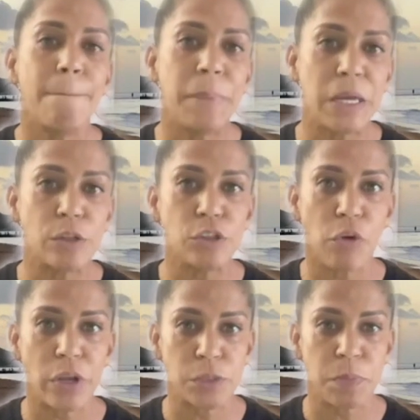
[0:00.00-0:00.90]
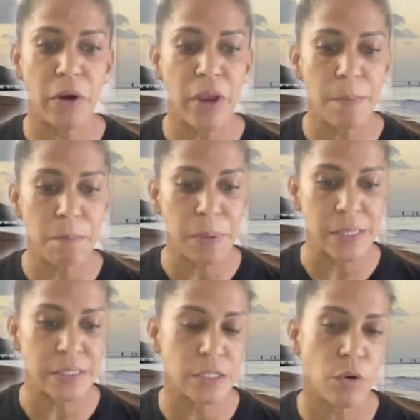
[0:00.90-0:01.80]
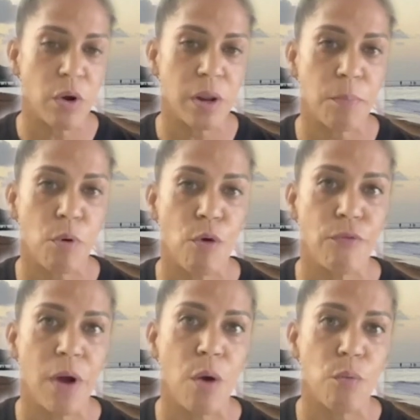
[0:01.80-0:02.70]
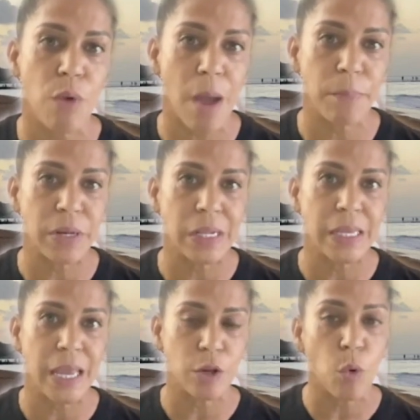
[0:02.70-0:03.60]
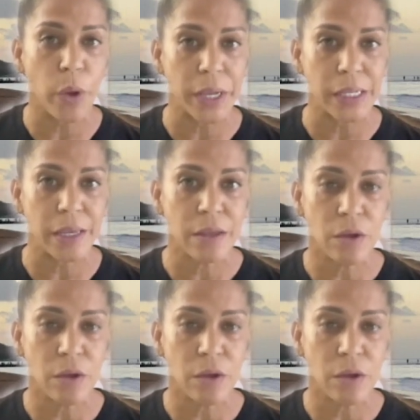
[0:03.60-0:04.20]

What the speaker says: build your Experian business credit profile rapidly and quickly.